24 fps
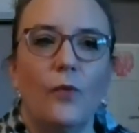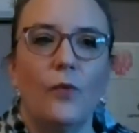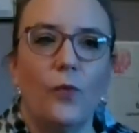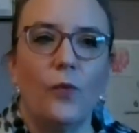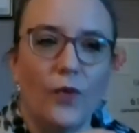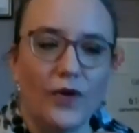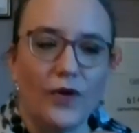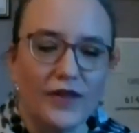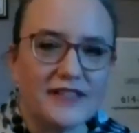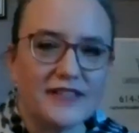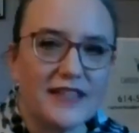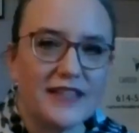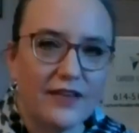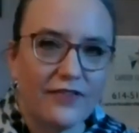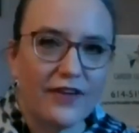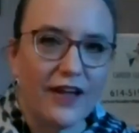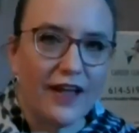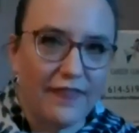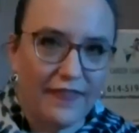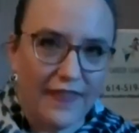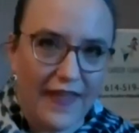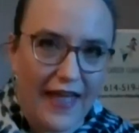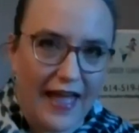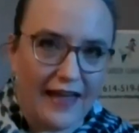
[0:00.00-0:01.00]
Once they've
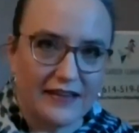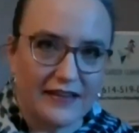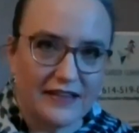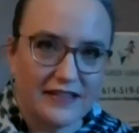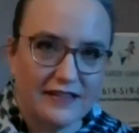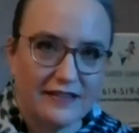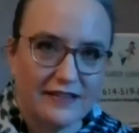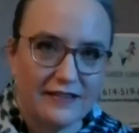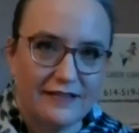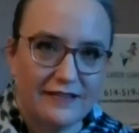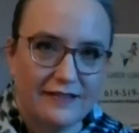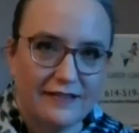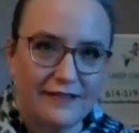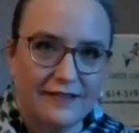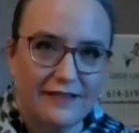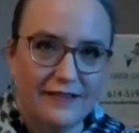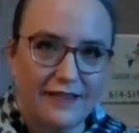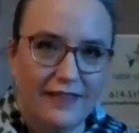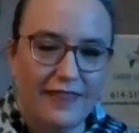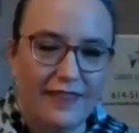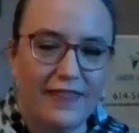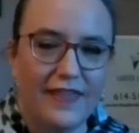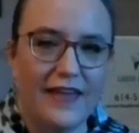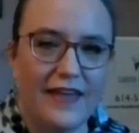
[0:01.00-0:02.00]
got that,
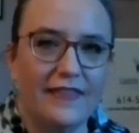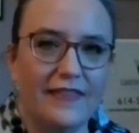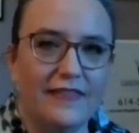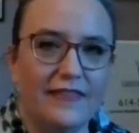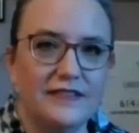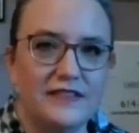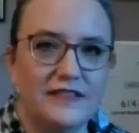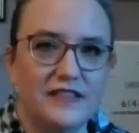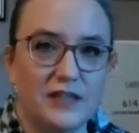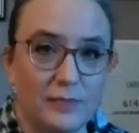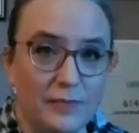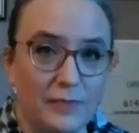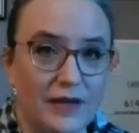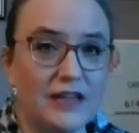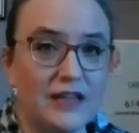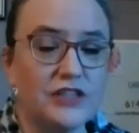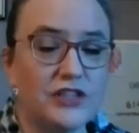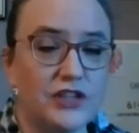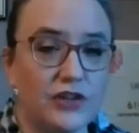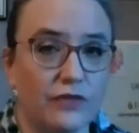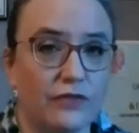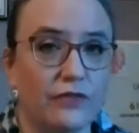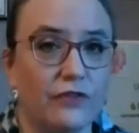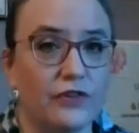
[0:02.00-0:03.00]
then
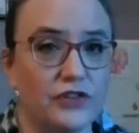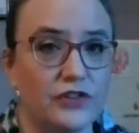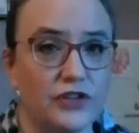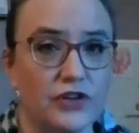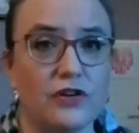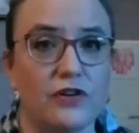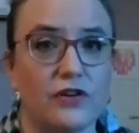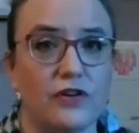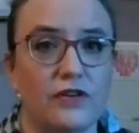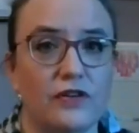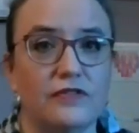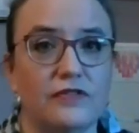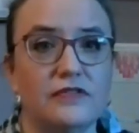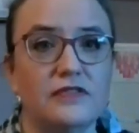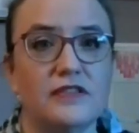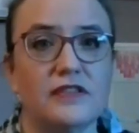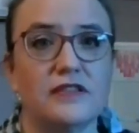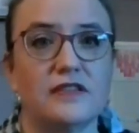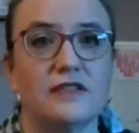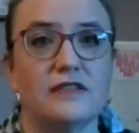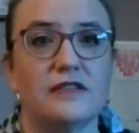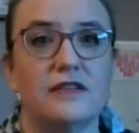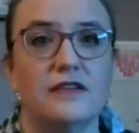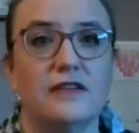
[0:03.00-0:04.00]
diminishing
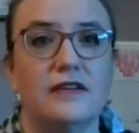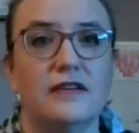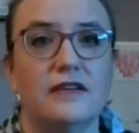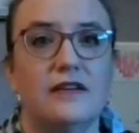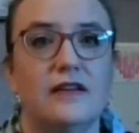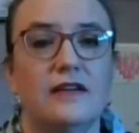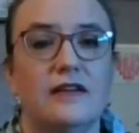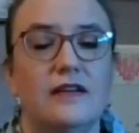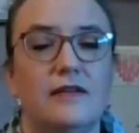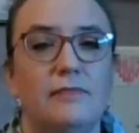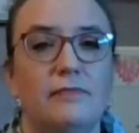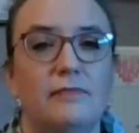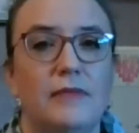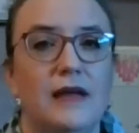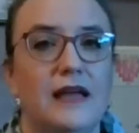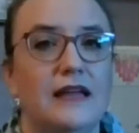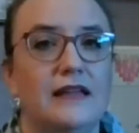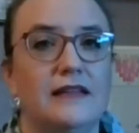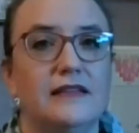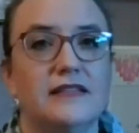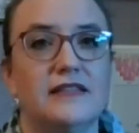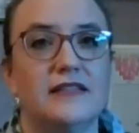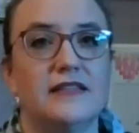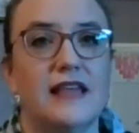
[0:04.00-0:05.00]
returns
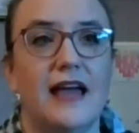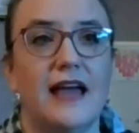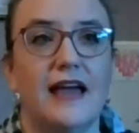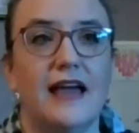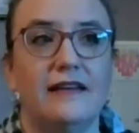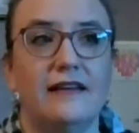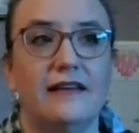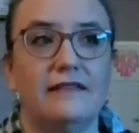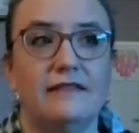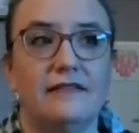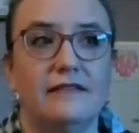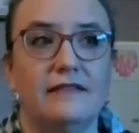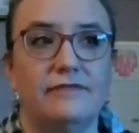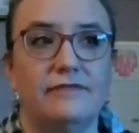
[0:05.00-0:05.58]
means that